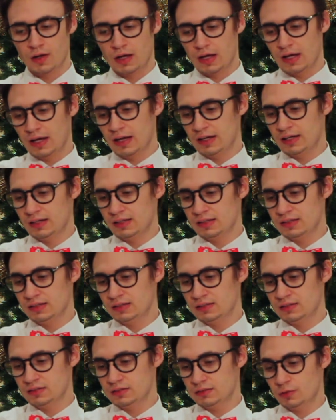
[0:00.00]

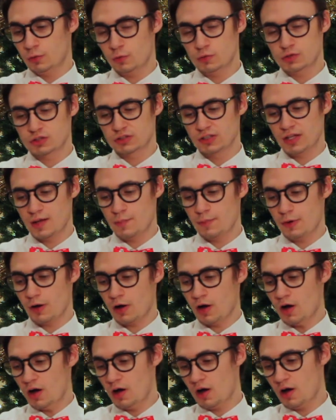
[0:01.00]
And Horse Club
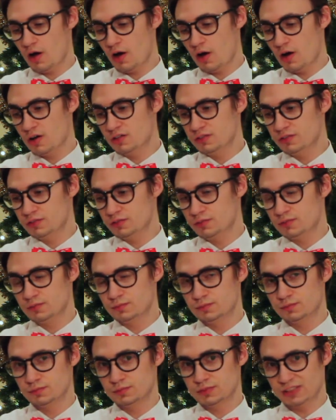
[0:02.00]
are on
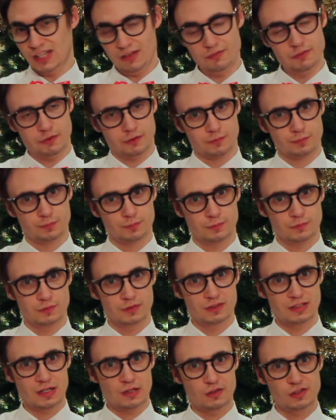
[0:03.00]
seven.
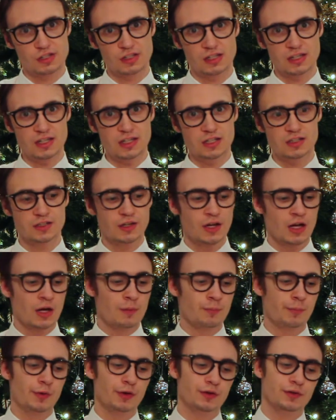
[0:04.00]
Still in the lead,
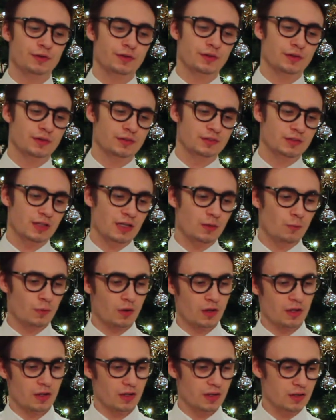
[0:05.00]
but T
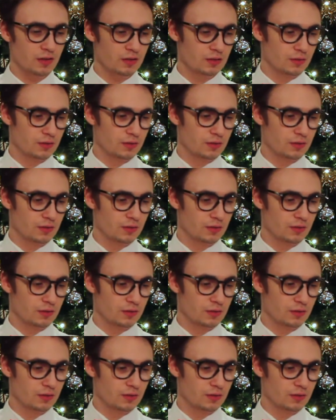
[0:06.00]
Y...